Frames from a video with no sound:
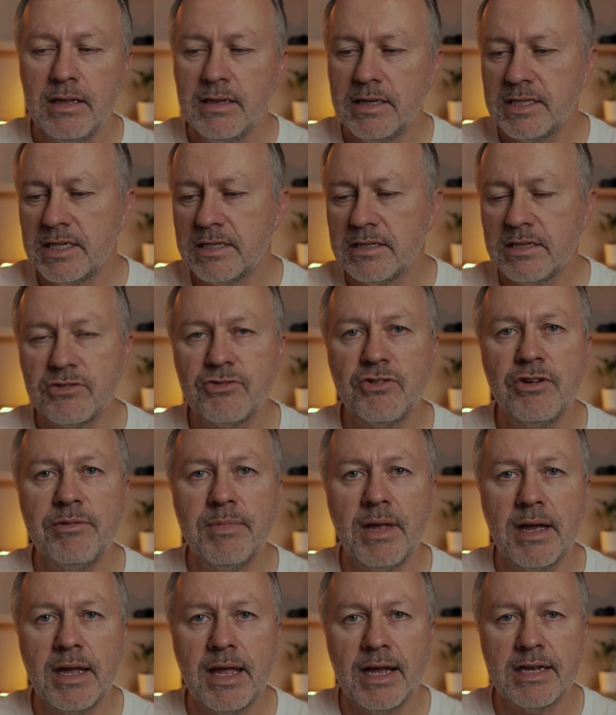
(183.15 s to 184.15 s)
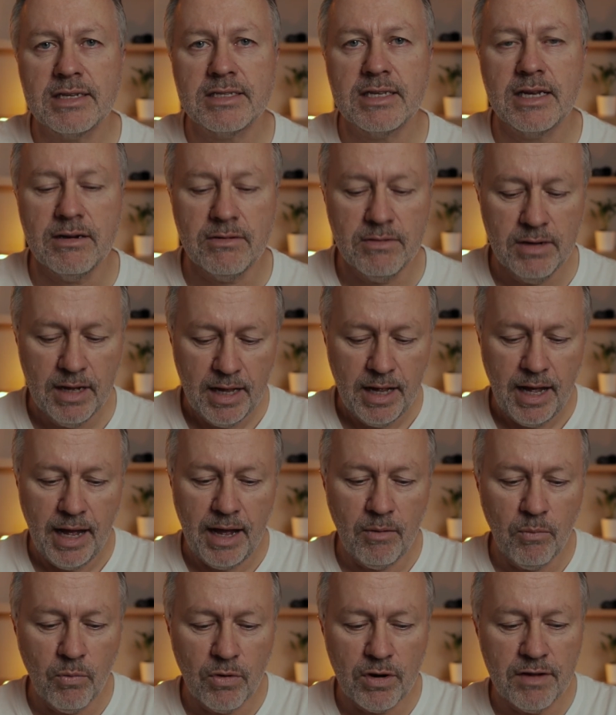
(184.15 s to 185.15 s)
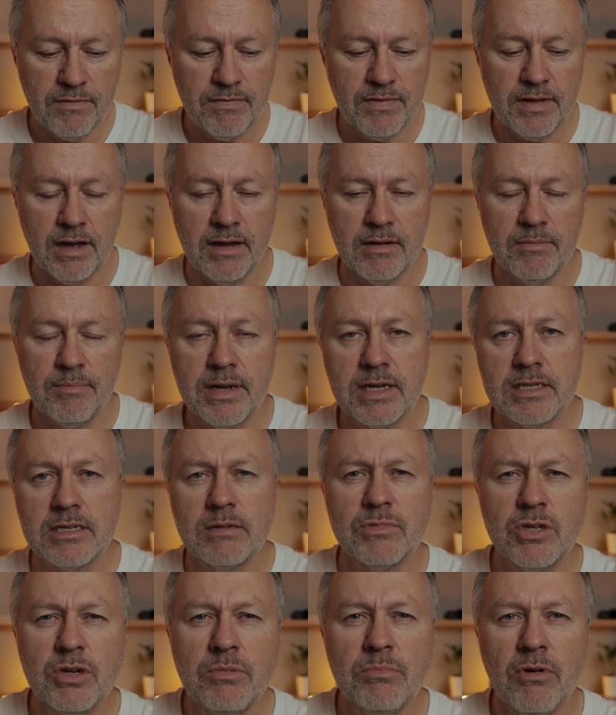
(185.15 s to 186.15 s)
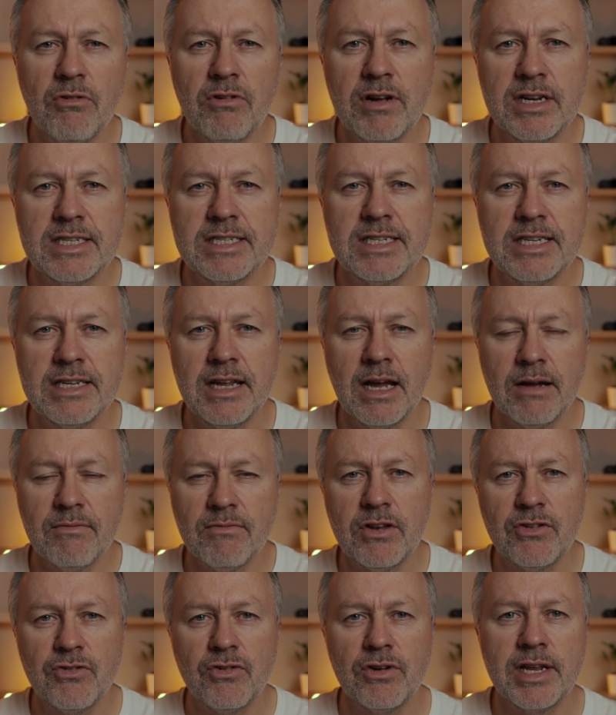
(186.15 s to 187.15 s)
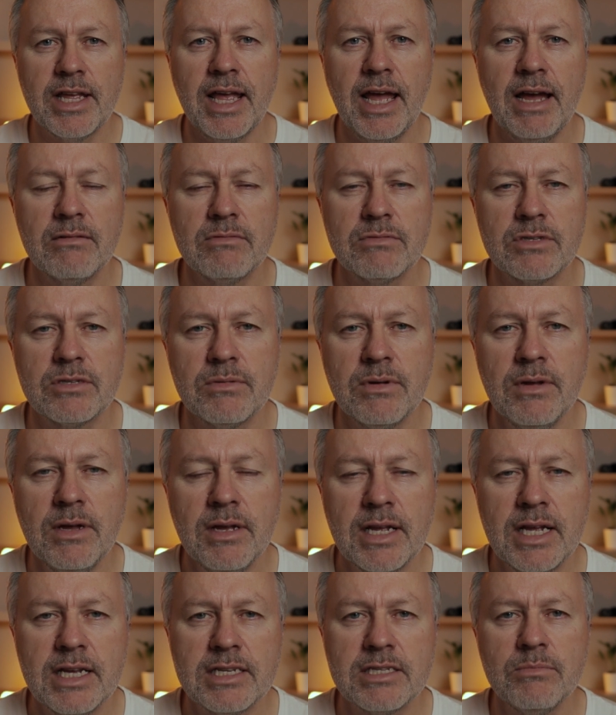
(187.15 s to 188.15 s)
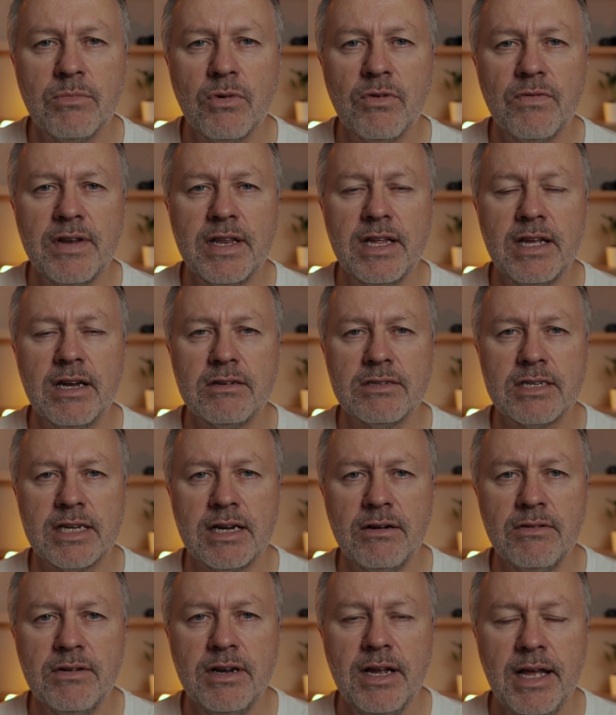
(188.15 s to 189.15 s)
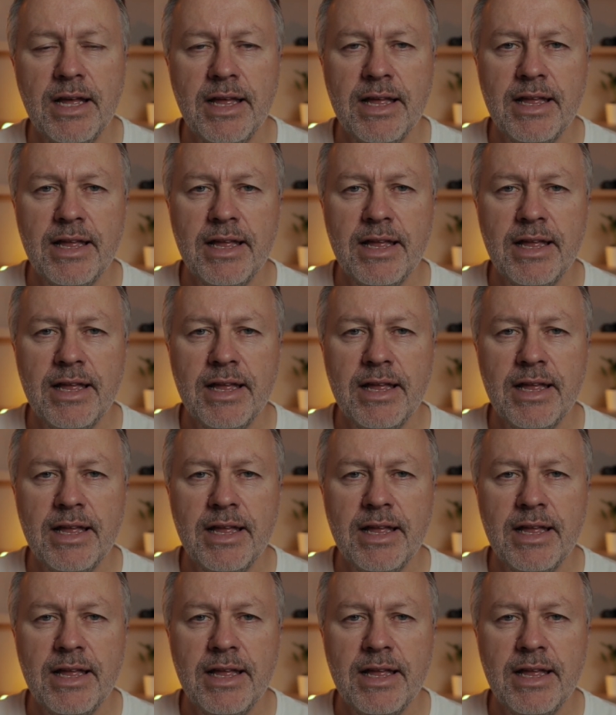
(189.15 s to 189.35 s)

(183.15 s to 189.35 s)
This is the Stream Deck XL, and what I've done, because I'm doing more editing now, I'm really trying to get some more videos out.